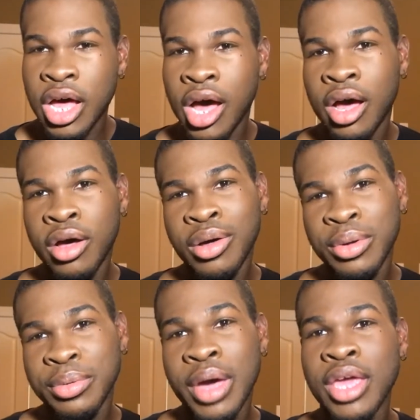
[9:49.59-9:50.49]

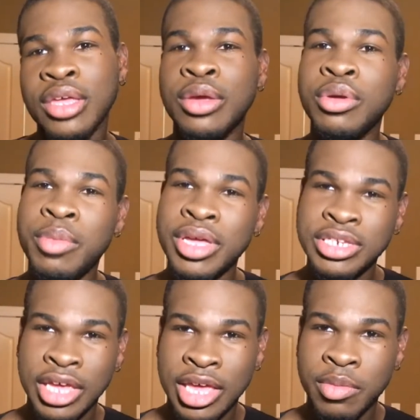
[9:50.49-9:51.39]
Oh, you the
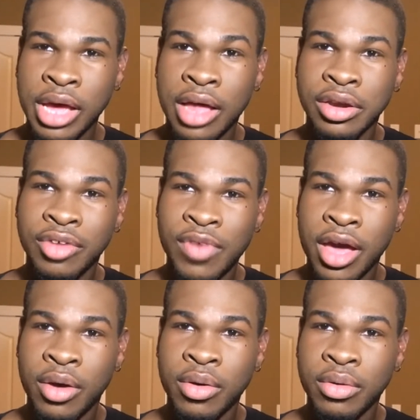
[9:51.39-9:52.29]
bitch that keep calling the phone.